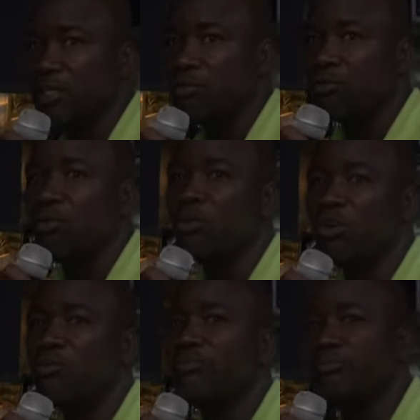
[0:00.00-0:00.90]
we will
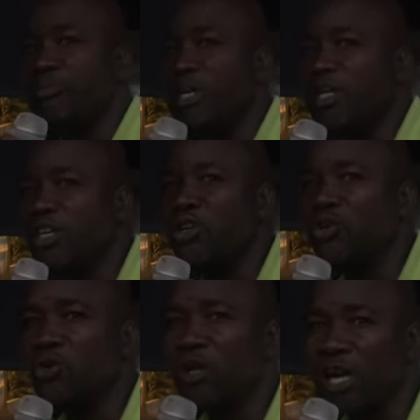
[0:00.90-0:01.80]
not make
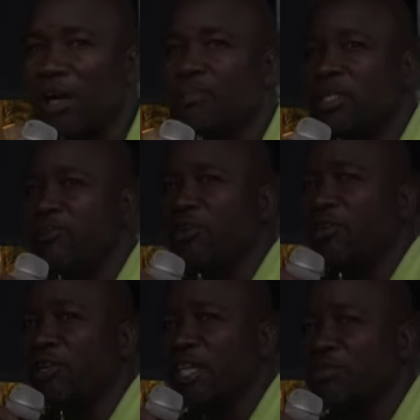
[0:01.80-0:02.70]
you captive
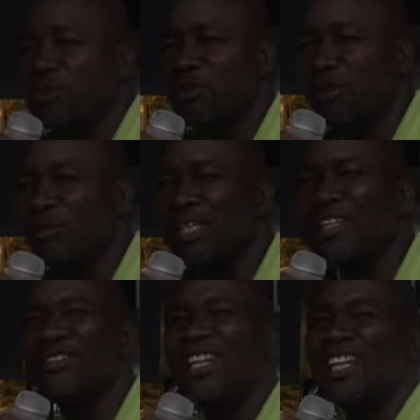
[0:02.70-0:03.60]
audience. We're not going to be
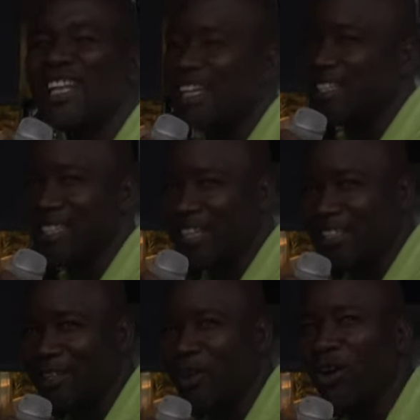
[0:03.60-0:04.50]
giving
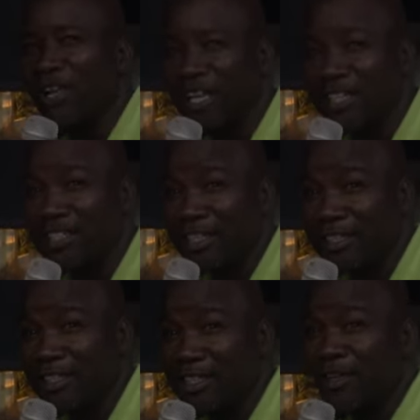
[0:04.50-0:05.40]
lectures, long lectures.